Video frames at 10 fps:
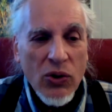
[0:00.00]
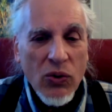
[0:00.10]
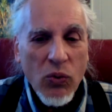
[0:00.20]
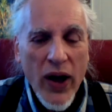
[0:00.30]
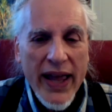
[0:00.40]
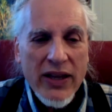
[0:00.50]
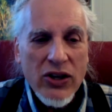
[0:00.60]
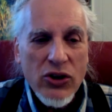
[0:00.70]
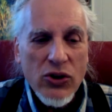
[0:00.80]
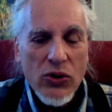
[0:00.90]
when
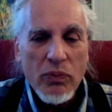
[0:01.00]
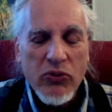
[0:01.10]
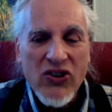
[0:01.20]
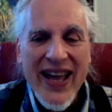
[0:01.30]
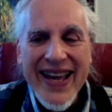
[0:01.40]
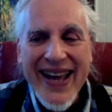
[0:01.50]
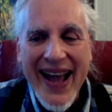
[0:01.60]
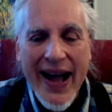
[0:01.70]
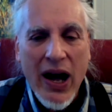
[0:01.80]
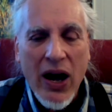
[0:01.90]
you break
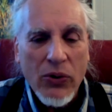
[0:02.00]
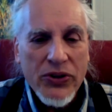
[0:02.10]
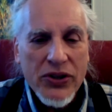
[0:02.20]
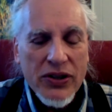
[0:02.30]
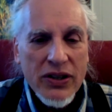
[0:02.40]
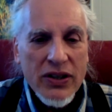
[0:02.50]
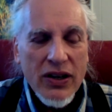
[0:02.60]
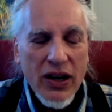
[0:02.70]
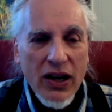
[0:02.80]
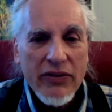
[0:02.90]
out
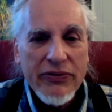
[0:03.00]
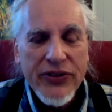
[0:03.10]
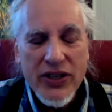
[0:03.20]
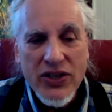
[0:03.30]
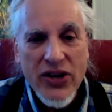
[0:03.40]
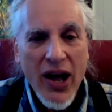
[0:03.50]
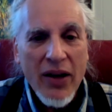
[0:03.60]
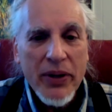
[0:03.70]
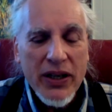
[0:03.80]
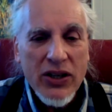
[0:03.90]
of the
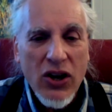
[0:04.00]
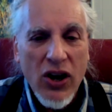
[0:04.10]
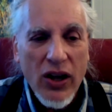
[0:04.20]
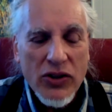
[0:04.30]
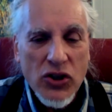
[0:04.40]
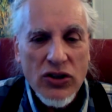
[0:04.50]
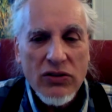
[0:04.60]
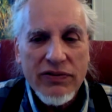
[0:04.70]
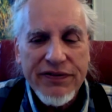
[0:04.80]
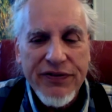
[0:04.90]
dominant
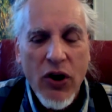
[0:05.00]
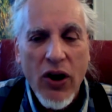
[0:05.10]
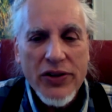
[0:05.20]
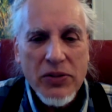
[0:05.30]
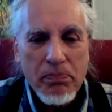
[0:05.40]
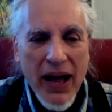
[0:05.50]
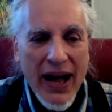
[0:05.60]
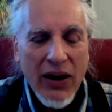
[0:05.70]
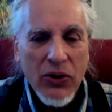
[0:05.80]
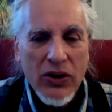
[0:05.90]
culture, false
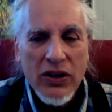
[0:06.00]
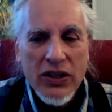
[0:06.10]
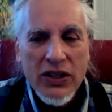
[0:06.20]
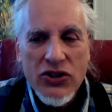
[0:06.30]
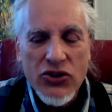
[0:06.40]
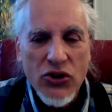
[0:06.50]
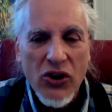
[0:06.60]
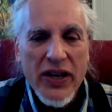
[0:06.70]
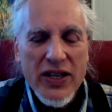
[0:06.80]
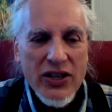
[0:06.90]
power
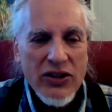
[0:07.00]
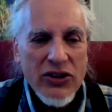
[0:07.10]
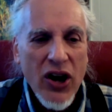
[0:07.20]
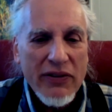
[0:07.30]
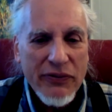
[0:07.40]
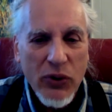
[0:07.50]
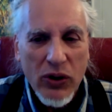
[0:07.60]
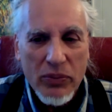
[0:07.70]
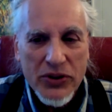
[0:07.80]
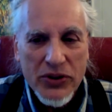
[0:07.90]
stories and thought
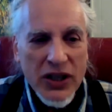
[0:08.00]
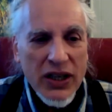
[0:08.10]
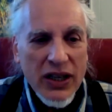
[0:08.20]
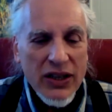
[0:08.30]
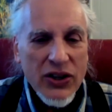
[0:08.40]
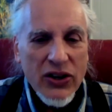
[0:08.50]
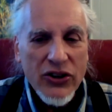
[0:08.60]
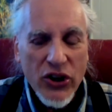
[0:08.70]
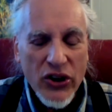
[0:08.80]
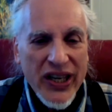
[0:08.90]
forms.
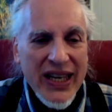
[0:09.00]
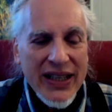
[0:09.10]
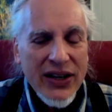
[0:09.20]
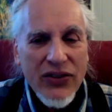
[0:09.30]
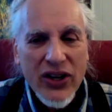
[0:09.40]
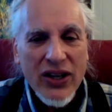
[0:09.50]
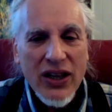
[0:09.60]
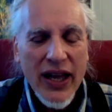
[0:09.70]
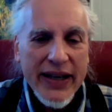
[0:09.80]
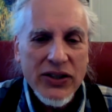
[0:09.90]
You're healing the
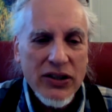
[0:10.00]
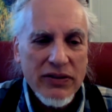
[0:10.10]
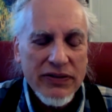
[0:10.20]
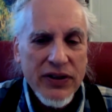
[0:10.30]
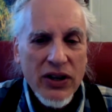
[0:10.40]
collective